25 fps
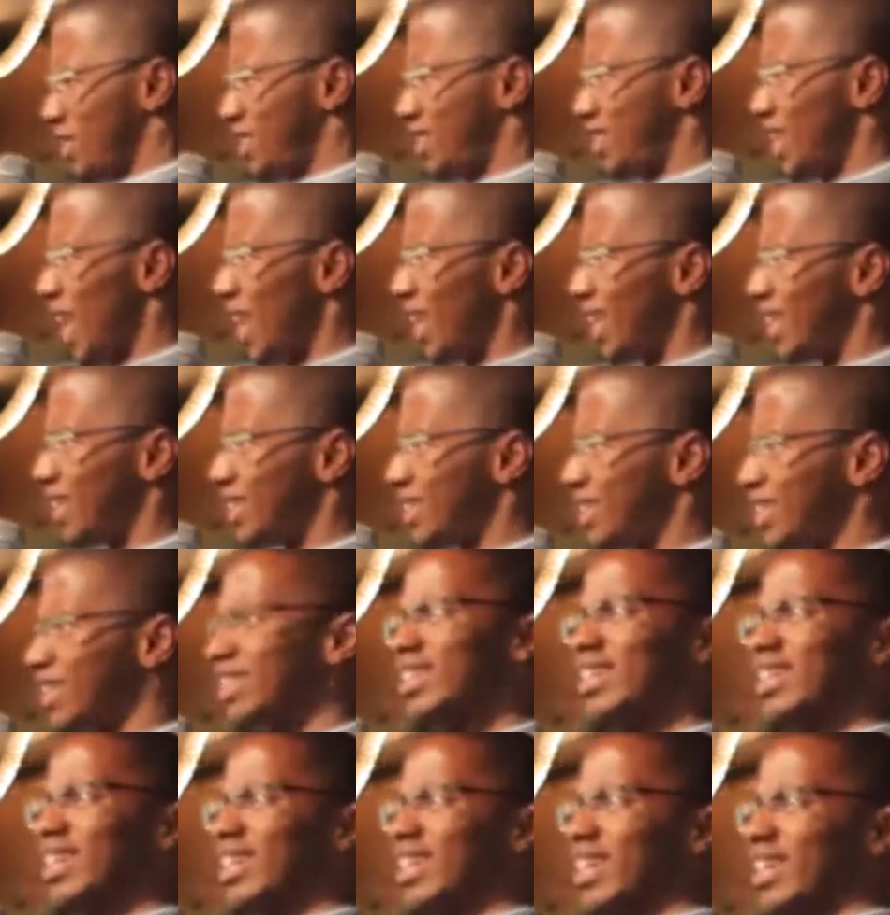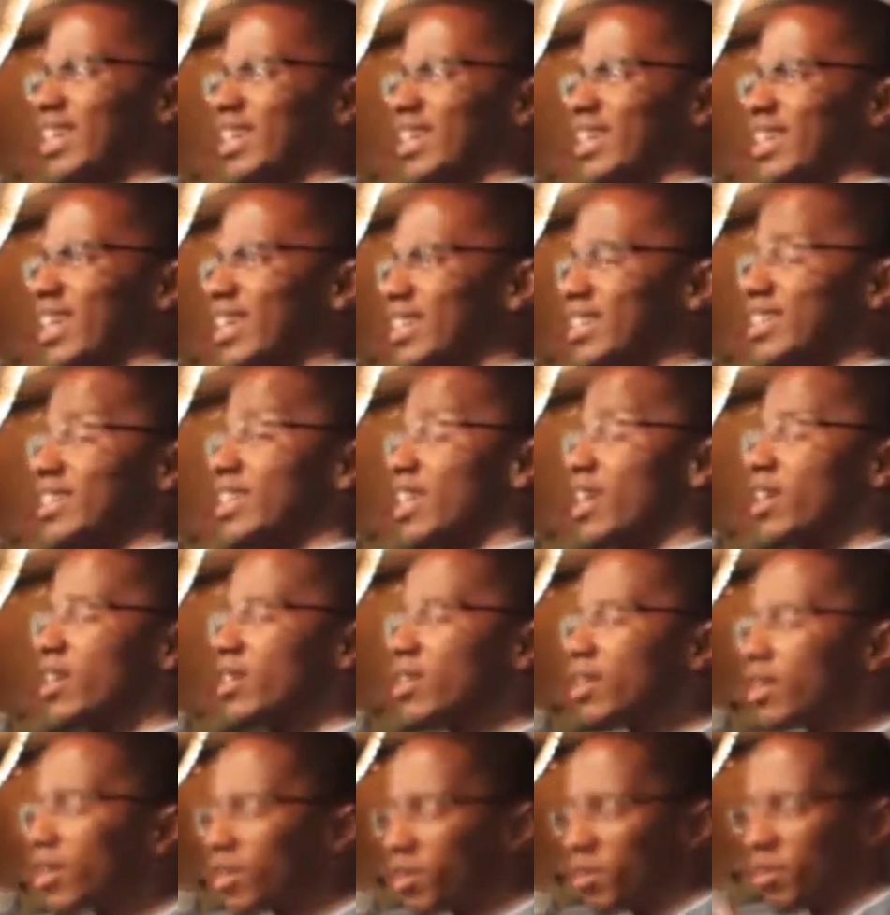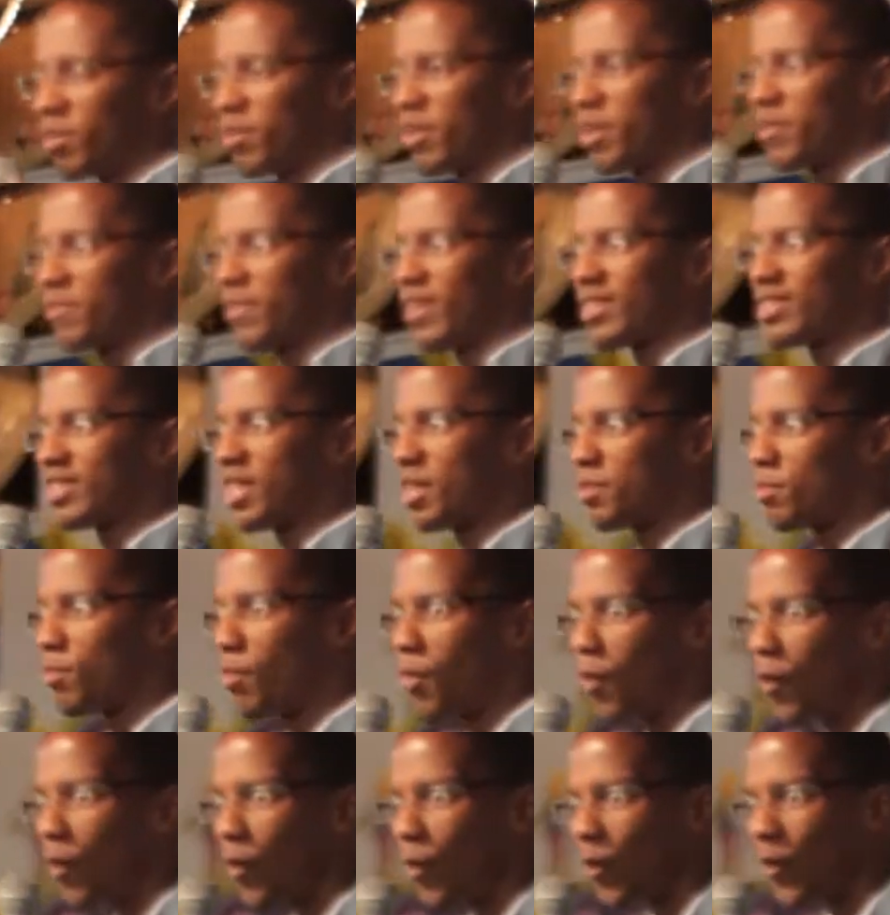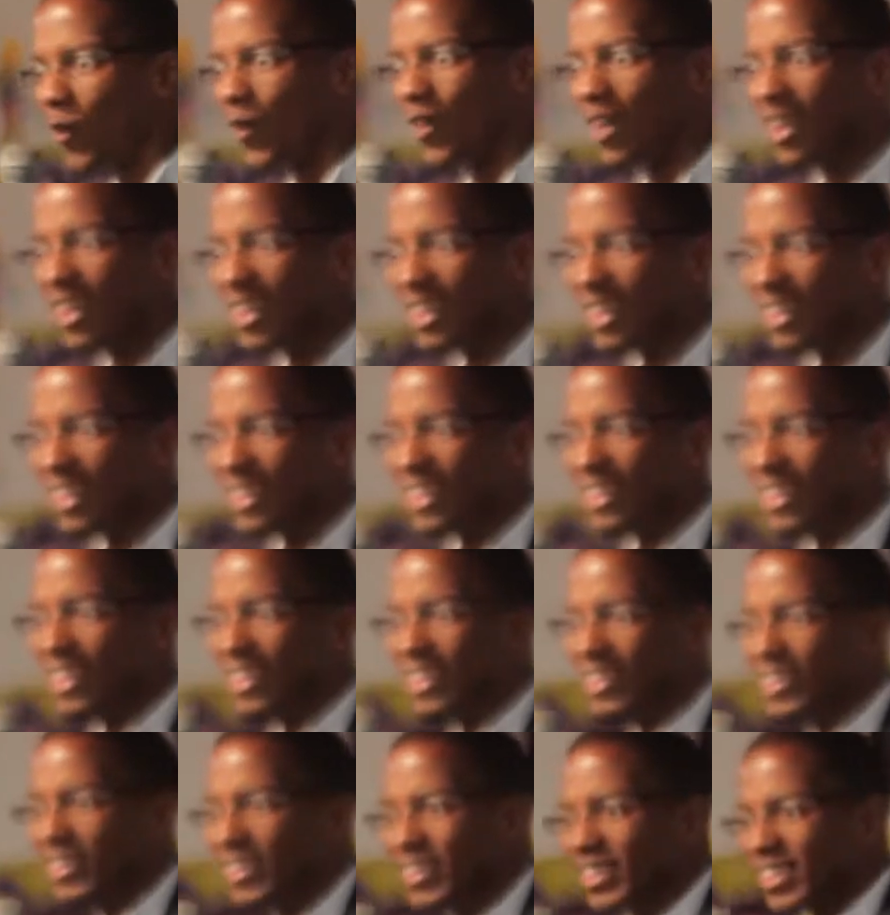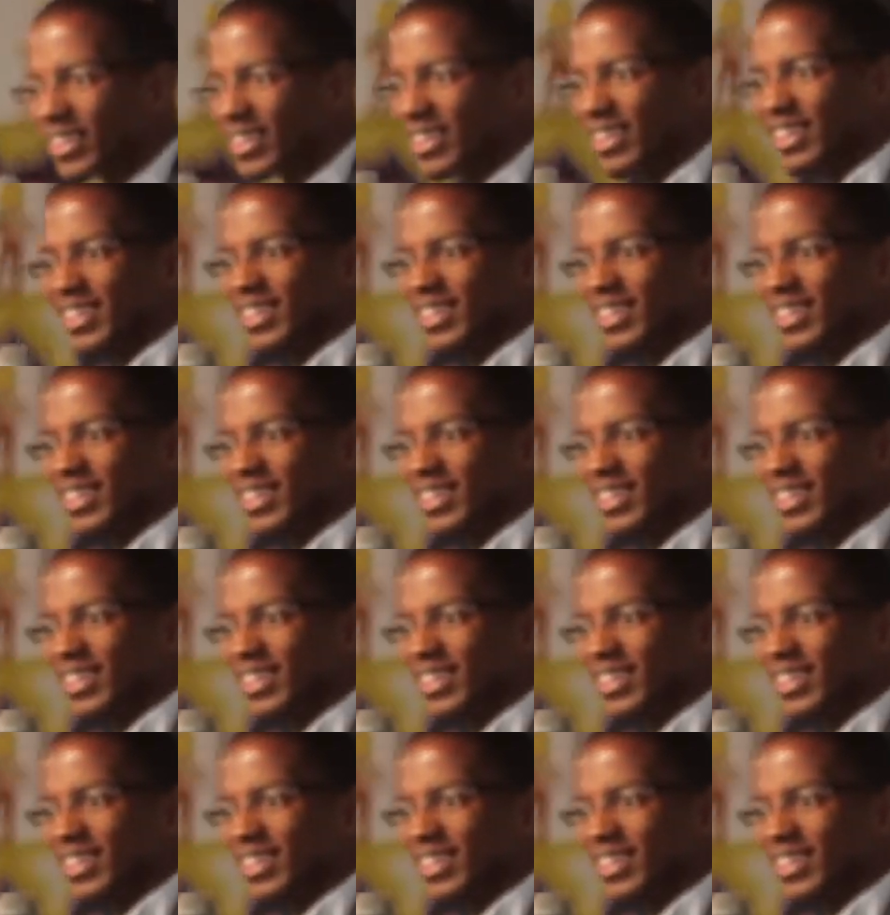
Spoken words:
was say it. Right? So now you're like, what if I said more? And